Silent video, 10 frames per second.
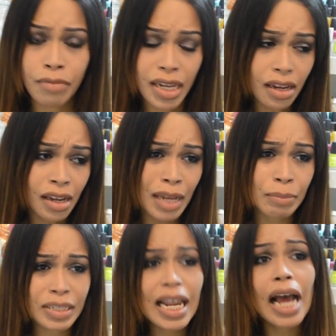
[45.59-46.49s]
Me,
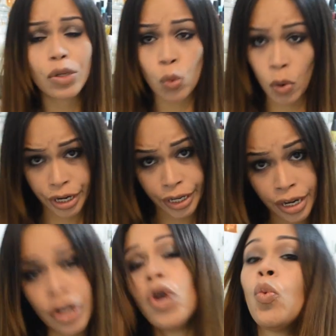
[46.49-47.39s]
besides
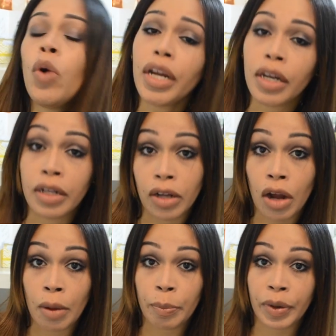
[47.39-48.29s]
working on the
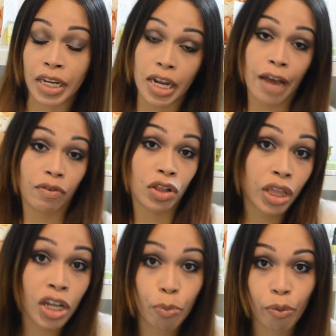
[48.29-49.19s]
company, having
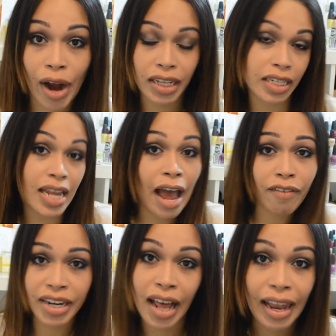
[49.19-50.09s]
theater practice,
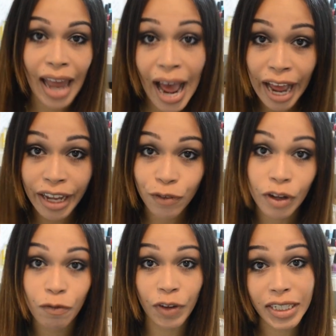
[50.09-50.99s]
having a life,
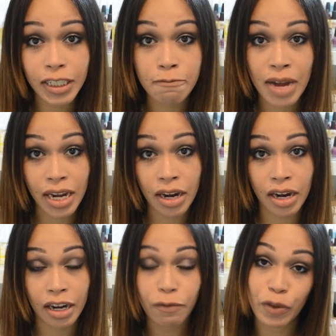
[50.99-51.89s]
and fixing my
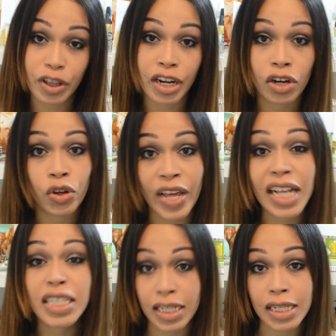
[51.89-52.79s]
hair, if you didn't know,
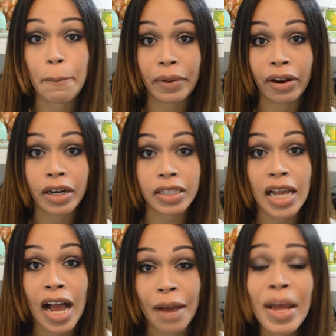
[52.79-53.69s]
that takes up a lot of
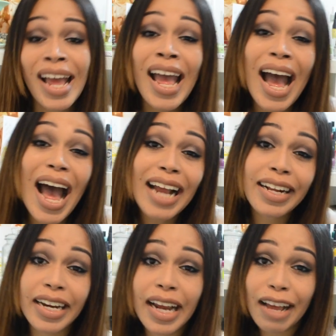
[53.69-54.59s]
time. I
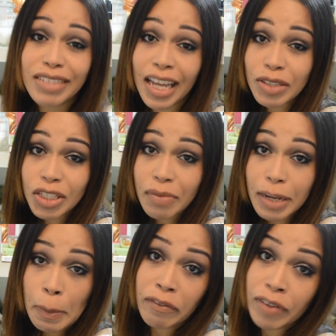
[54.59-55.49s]
didn't have time to
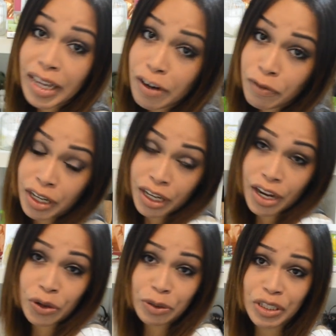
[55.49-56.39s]
make my beta
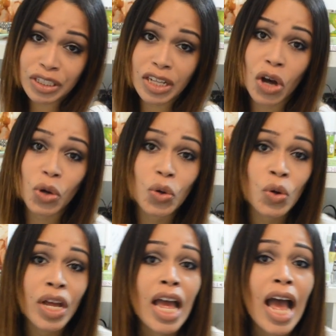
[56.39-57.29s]
videos,
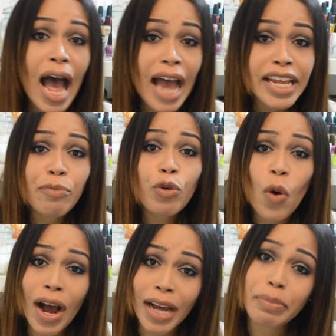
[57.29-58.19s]
so I am
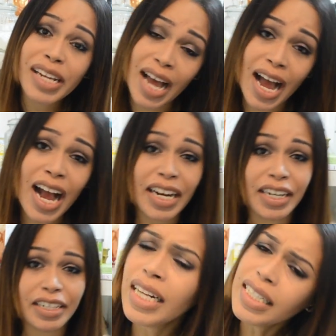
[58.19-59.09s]
quite
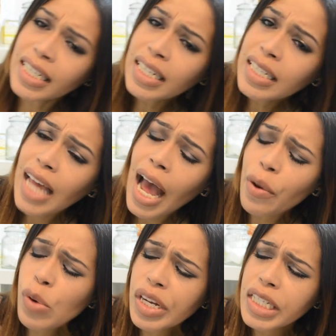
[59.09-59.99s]
behind. Since I
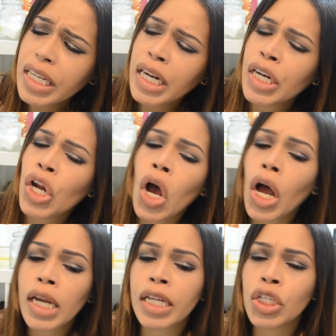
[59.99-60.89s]
wasn't
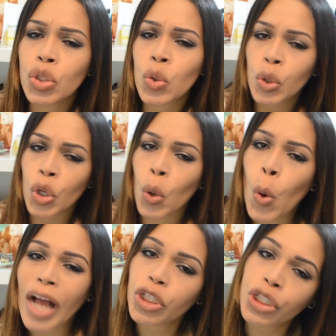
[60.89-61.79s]
all into the
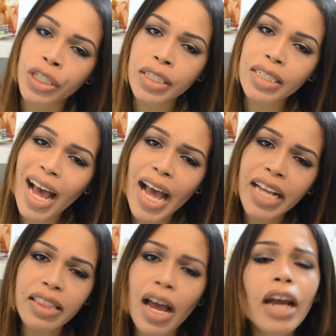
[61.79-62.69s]
questions,
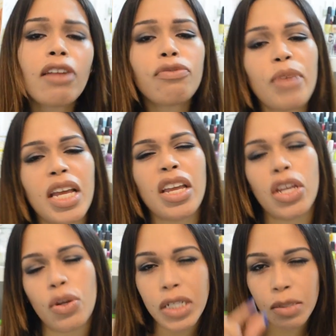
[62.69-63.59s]
I thought of
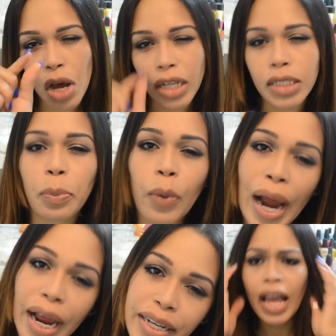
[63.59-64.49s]
making you a small
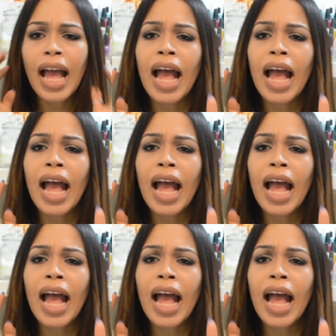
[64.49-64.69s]
surprise.